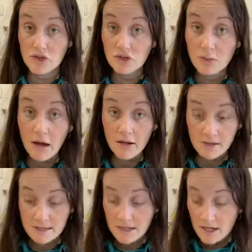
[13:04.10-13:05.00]

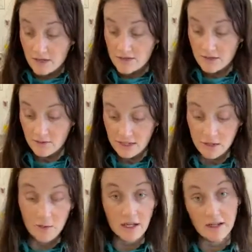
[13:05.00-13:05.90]
shoebox so that
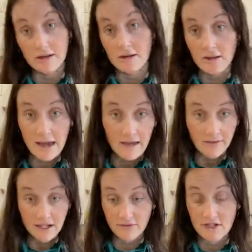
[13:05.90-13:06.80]
you can have
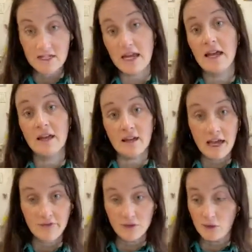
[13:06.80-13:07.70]
it every day,
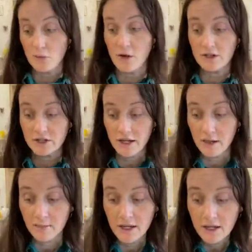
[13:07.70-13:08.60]
have your own water
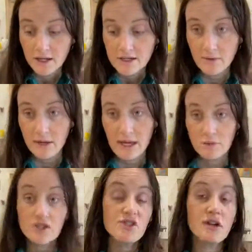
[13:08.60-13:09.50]
cup. So again,
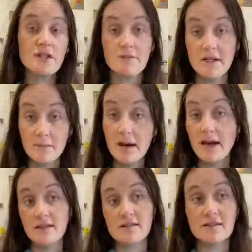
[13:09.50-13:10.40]
we're just trying to
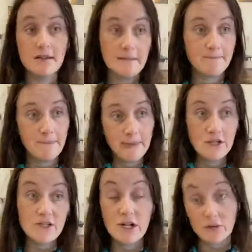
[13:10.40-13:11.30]
minimize
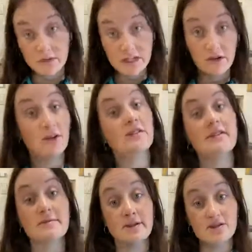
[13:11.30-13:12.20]
shared materials
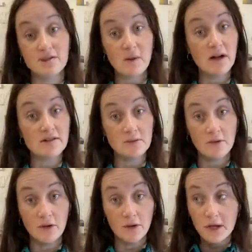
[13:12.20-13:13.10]
as much as
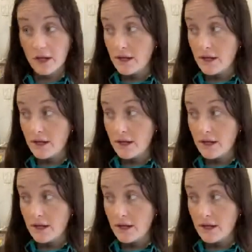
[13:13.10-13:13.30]
possible,